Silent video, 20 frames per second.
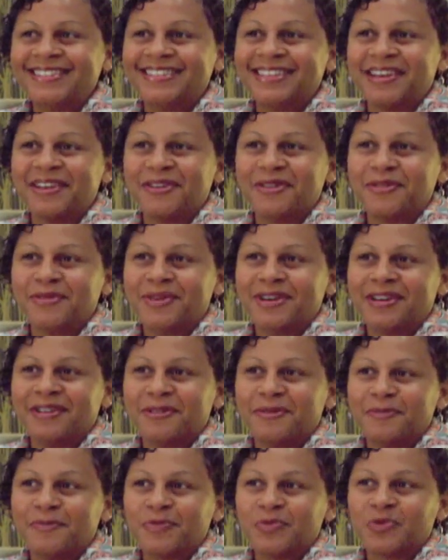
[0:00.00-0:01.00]

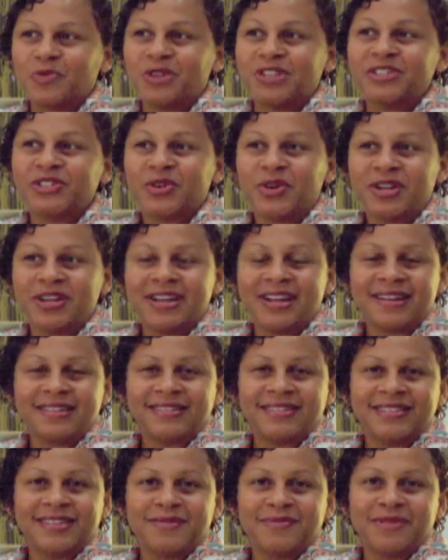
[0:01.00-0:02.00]
So what started out
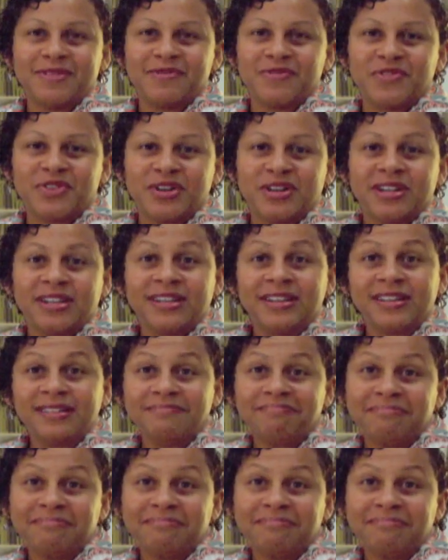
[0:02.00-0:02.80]
as something very